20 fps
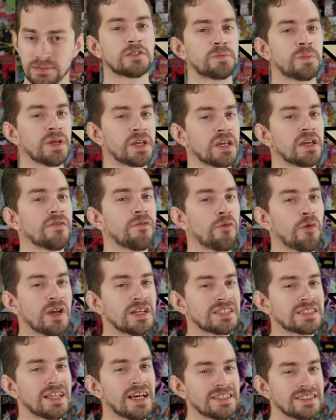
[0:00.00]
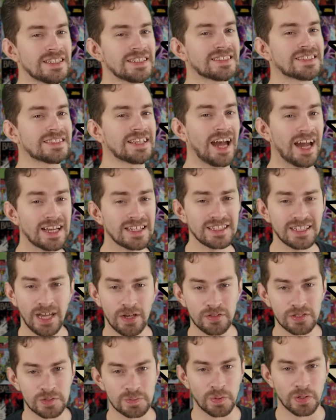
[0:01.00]
Speaking of which, that's exactly
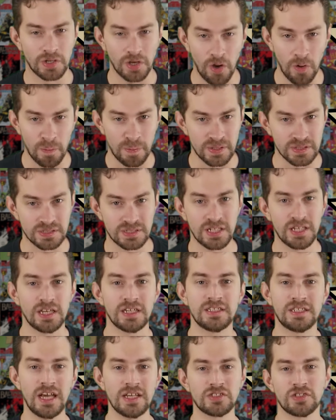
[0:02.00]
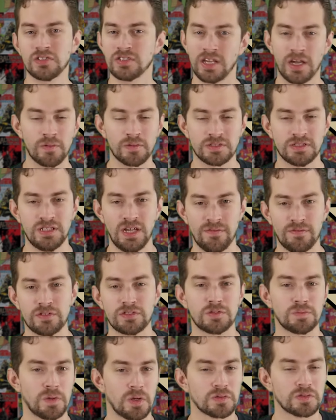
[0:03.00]
how this book opens, in a desert that was never
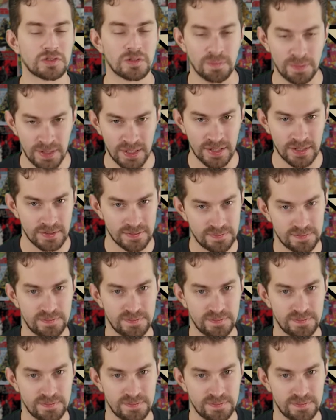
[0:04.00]
supposed to be.